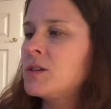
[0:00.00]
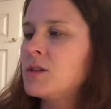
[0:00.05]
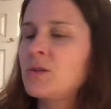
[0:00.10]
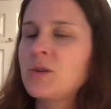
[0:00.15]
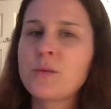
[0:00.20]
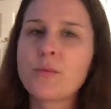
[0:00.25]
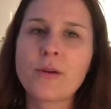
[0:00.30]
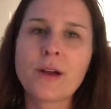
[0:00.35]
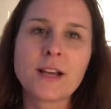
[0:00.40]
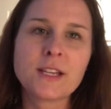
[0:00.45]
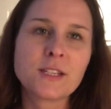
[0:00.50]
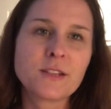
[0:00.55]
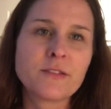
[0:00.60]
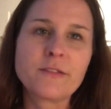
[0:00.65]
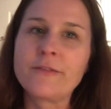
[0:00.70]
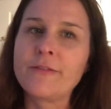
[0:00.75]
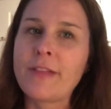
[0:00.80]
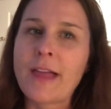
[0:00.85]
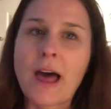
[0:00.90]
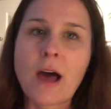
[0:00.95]
do a
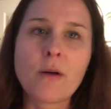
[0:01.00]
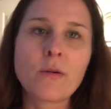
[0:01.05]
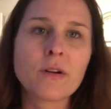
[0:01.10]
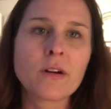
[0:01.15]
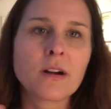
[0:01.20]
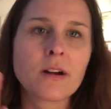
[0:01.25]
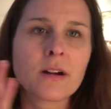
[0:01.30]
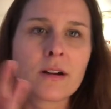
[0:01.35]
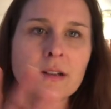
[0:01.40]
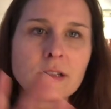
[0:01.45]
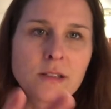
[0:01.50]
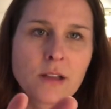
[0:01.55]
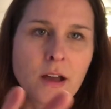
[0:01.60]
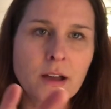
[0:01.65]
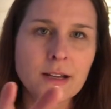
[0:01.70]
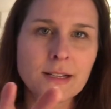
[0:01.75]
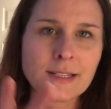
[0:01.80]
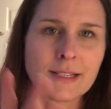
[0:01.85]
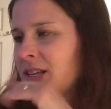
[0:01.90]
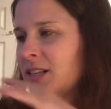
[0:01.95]
pressed flower, as
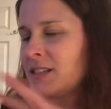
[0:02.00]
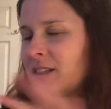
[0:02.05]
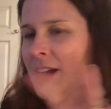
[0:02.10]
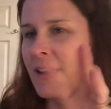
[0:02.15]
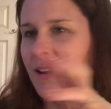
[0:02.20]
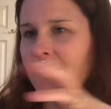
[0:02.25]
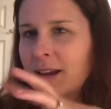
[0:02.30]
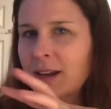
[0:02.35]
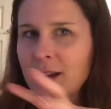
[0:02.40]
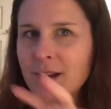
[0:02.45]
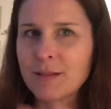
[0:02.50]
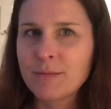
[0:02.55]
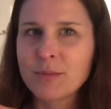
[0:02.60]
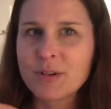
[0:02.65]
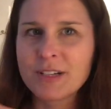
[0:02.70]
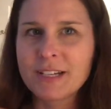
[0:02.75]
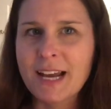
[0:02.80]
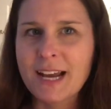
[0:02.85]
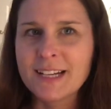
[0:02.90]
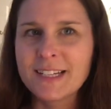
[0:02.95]
long as it's not like a
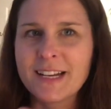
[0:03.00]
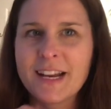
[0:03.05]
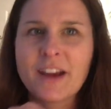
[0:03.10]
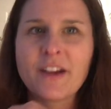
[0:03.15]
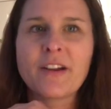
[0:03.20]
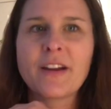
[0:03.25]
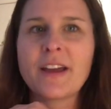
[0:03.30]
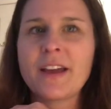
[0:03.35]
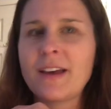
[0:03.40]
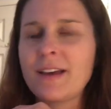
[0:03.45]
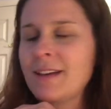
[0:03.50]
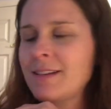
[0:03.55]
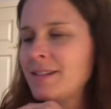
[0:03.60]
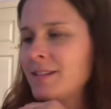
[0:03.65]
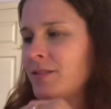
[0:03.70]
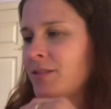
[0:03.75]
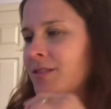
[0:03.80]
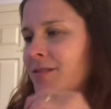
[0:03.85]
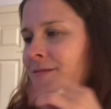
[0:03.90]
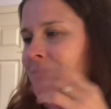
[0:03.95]
protected area and
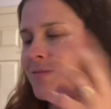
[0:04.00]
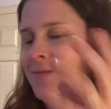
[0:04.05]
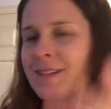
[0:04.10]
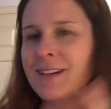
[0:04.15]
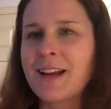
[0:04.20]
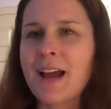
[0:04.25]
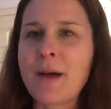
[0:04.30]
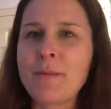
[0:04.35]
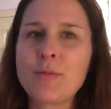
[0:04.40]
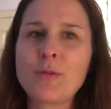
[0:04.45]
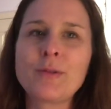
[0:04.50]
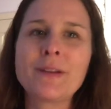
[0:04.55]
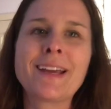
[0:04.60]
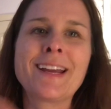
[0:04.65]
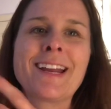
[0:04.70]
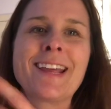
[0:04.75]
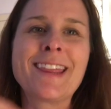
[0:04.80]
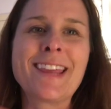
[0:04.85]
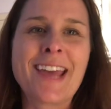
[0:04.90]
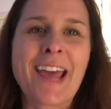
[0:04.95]
you're not pulling
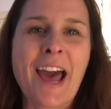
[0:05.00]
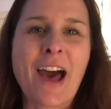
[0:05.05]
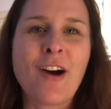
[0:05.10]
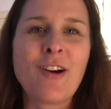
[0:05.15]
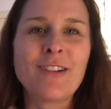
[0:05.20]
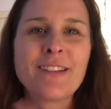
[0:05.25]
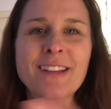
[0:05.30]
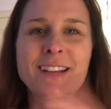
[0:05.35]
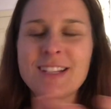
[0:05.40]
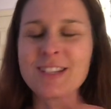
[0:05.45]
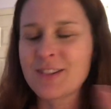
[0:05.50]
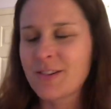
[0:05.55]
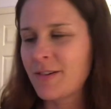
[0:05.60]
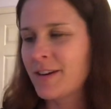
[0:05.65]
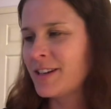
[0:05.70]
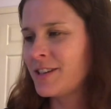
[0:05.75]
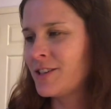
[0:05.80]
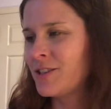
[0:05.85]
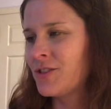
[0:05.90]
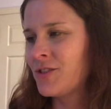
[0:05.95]
anything out that's
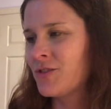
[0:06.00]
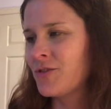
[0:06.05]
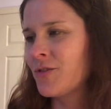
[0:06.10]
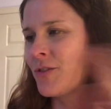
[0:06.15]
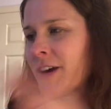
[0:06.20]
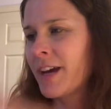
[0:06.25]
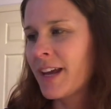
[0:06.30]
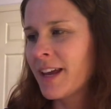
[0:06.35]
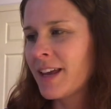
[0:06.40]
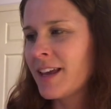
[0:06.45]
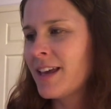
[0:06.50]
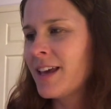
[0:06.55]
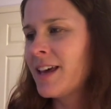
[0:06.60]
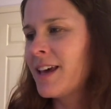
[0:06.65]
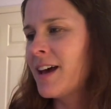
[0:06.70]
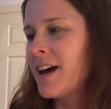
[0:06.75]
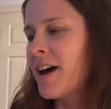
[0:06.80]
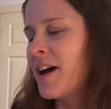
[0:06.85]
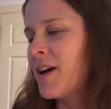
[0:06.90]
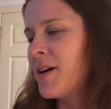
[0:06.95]
going to destroy
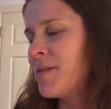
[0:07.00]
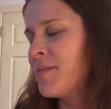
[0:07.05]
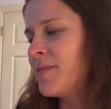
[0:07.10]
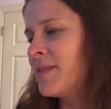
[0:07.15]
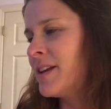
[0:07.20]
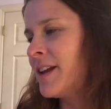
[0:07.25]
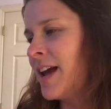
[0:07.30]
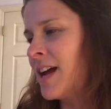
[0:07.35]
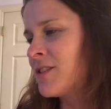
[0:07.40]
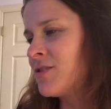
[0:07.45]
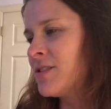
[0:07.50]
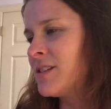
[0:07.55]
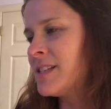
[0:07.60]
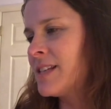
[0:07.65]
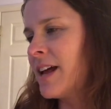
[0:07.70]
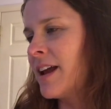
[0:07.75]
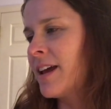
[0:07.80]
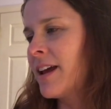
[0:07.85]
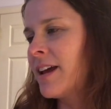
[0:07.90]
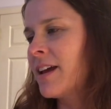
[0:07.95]
the natural
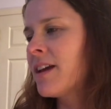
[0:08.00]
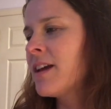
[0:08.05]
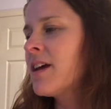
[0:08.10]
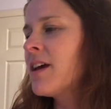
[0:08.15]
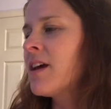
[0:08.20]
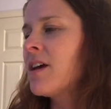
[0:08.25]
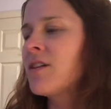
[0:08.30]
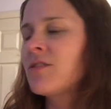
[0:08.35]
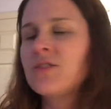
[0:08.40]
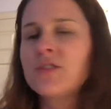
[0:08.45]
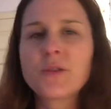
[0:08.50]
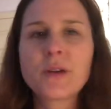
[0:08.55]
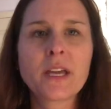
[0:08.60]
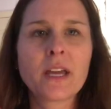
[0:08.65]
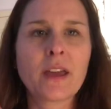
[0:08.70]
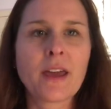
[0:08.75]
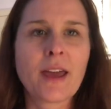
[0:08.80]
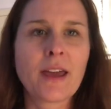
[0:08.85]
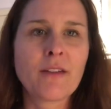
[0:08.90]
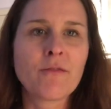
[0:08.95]
setting,
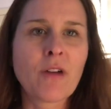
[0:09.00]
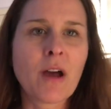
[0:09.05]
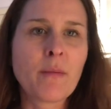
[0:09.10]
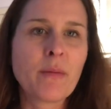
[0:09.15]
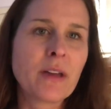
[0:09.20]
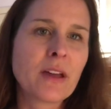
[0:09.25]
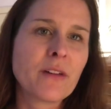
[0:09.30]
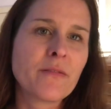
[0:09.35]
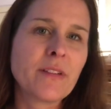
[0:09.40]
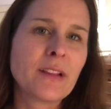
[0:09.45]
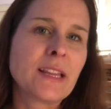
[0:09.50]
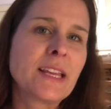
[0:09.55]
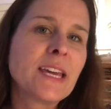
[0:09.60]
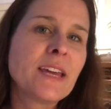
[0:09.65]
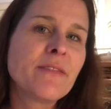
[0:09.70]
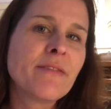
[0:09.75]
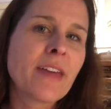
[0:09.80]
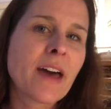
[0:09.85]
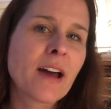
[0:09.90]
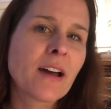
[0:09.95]
doing a rubbing of a
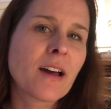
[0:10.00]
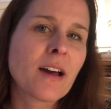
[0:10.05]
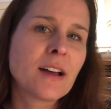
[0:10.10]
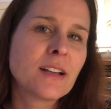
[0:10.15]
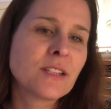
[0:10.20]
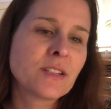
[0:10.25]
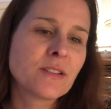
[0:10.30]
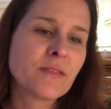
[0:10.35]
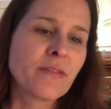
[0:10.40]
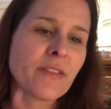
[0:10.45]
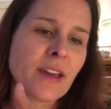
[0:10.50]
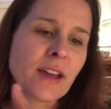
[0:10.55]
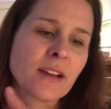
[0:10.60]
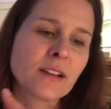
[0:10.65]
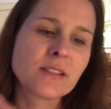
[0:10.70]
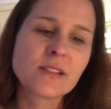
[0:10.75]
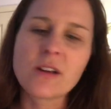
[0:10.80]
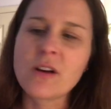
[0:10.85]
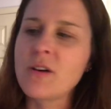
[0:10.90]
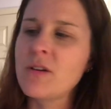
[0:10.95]
leaf, that kinds of thing.
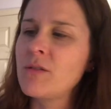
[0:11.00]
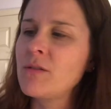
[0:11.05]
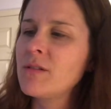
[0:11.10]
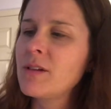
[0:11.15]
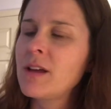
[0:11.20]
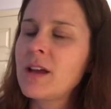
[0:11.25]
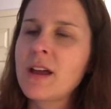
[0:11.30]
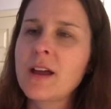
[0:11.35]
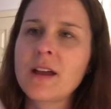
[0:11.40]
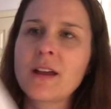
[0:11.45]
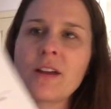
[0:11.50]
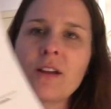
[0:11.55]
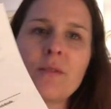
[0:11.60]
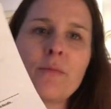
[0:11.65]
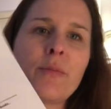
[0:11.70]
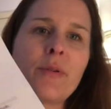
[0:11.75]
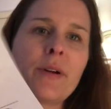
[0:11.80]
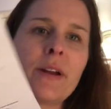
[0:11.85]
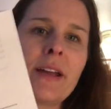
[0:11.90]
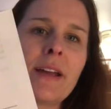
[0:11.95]
So you're
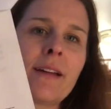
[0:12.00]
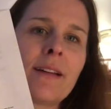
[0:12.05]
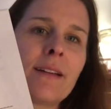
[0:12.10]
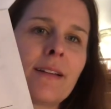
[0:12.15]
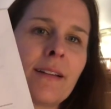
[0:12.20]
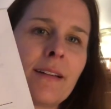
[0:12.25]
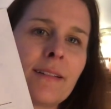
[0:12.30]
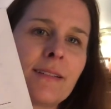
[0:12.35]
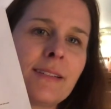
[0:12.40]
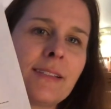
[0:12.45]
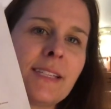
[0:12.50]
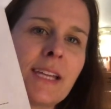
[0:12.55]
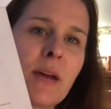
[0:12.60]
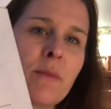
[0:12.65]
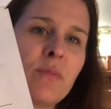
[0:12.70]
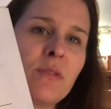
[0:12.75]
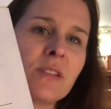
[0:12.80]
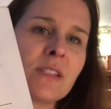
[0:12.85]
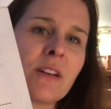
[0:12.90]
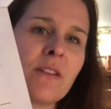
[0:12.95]
putting
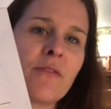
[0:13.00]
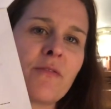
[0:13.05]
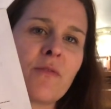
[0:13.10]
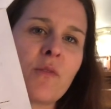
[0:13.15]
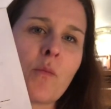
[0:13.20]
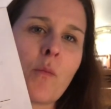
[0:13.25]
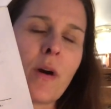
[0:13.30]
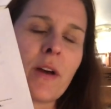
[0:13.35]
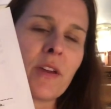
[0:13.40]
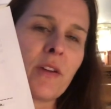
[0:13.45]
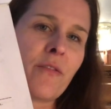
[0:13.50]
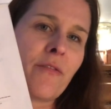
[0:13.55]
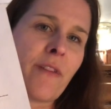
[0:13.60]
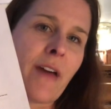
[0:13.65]
samples of what you